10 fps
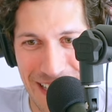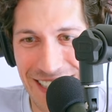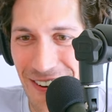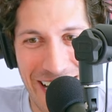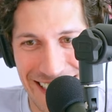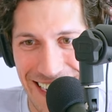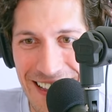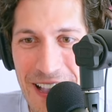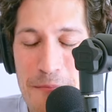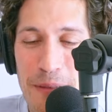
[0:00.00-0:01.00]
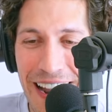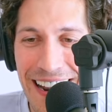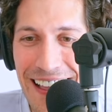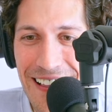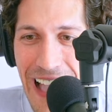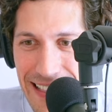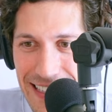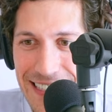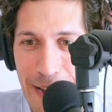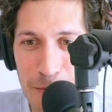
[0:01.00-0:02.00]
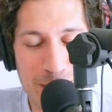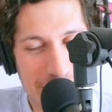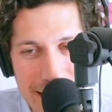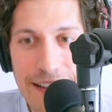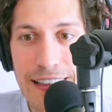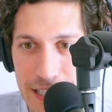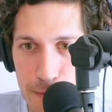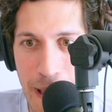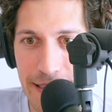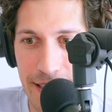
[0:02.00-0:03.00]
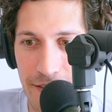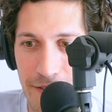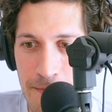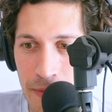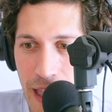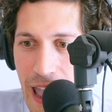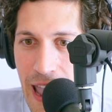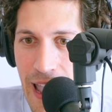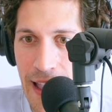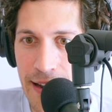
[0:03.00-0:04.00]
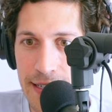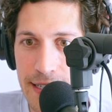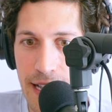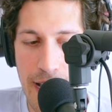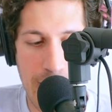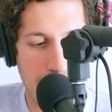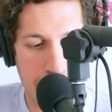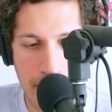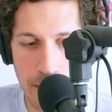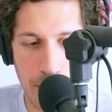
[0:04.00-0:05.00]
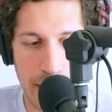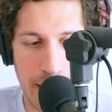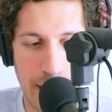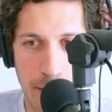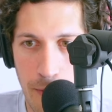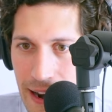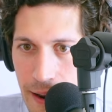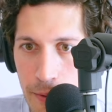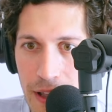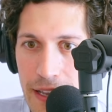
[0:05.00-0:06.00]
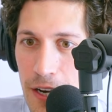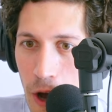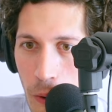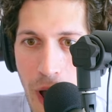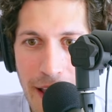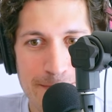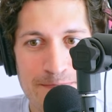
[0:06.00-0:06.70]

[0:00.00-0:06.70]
It's crazy. But at the time it was still expensive. And I remember we went and we we're like, you know what?